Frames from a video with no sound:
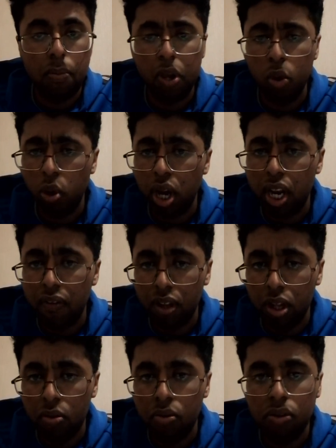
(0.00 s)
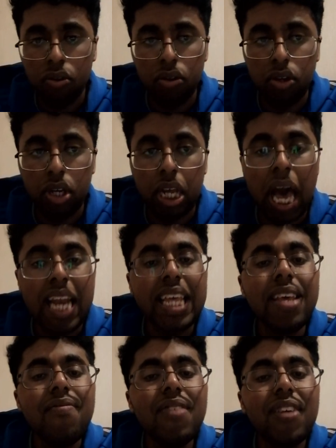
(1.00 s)
but you want to live alone. And
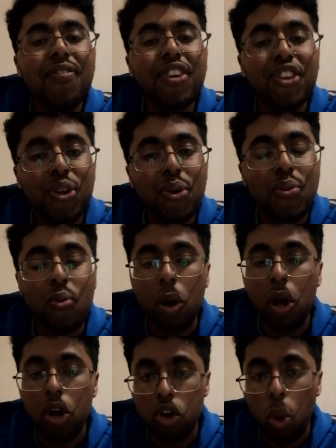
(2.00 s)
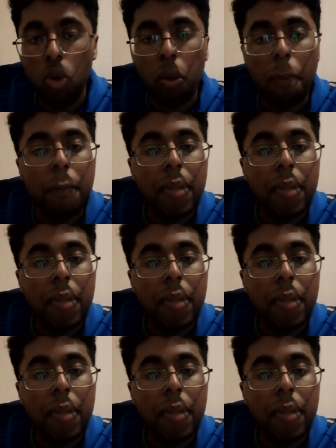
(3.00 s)
even if you do know